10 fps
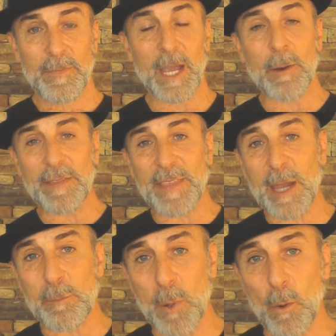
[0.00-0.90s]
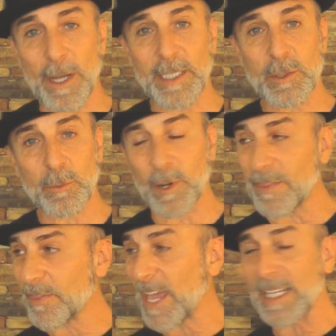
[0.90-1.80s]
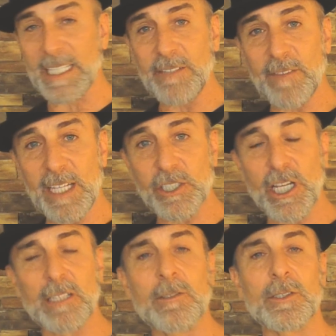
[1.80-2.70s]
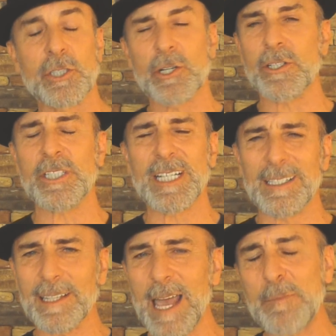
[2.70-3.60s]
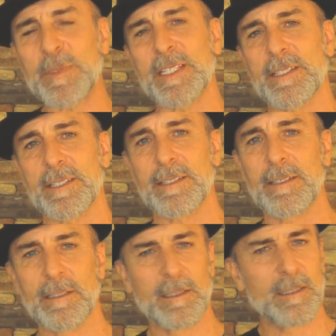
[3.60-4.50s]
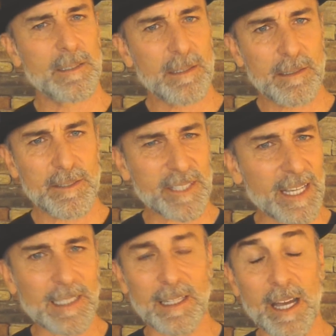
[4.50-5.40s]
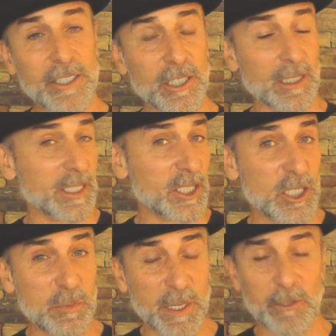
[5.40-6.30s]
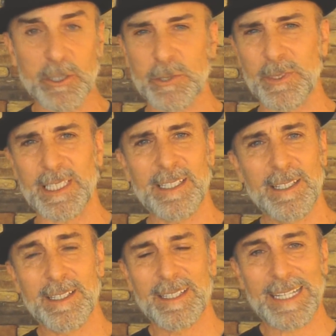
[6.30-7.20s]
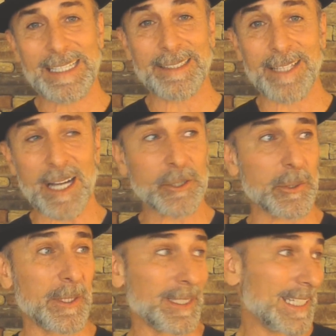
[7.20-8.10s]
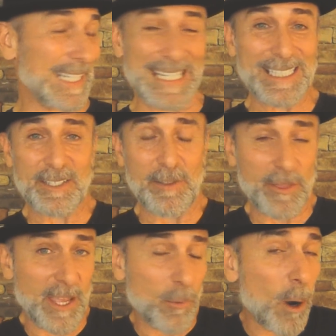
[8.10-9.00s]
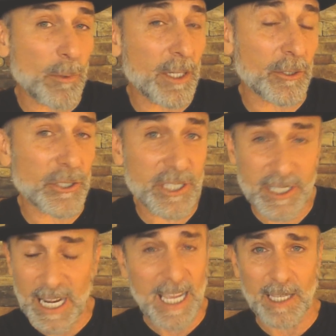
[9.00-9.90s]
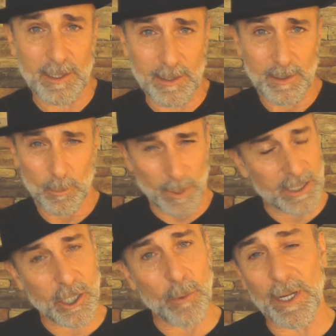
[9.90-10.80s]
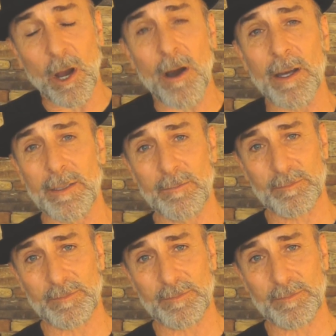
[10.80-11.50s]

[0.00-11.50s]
Now, at that point, when that evangelical church collapses, psychologically, spiritually, and doctrinally, they won't understand what is going on.